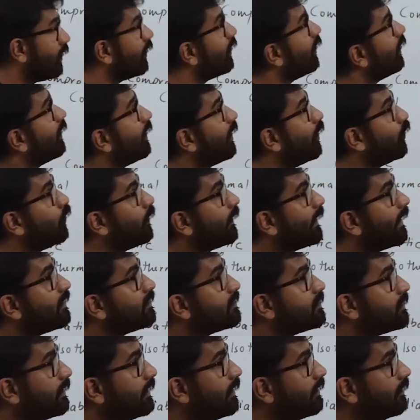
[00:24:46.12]
Now, you can
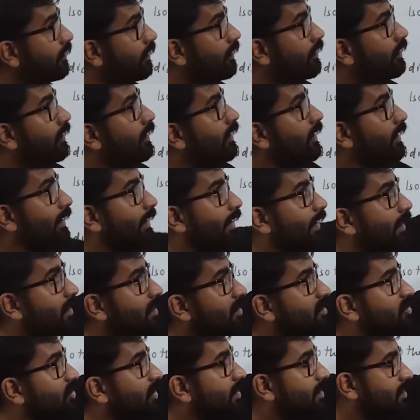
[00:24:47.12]
see
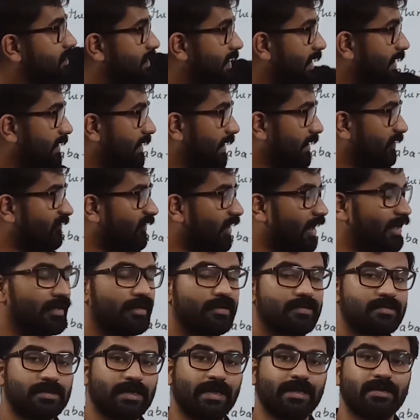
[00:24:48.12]
initial state and final
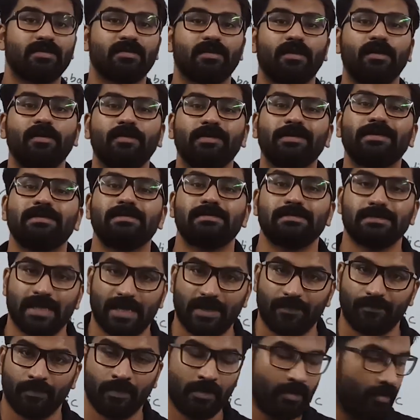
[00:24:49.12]
states are
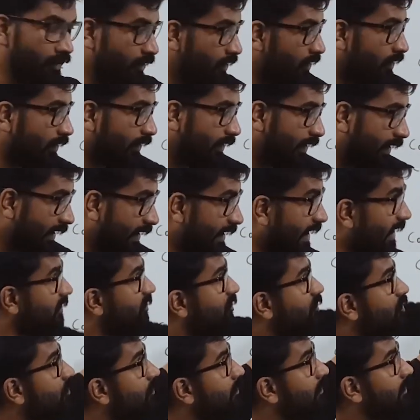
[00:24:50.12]
same.
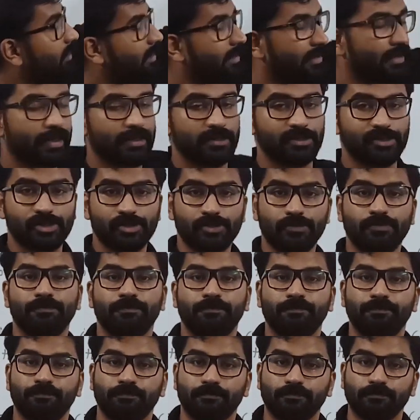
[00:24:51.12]
TH, TH.
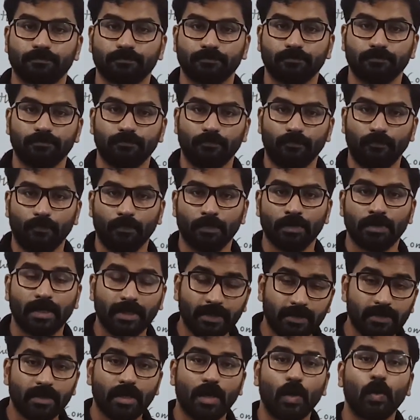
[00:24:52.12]

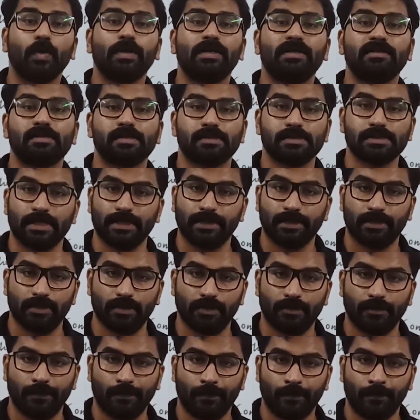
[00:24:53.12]
Right, now it is a cycle.
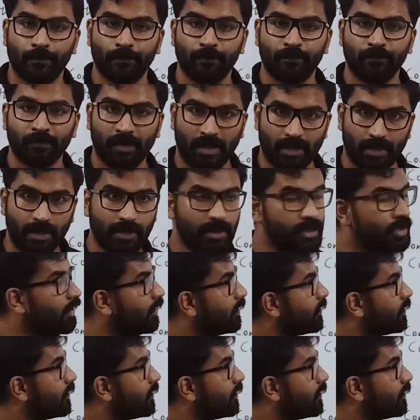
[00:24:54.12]
right?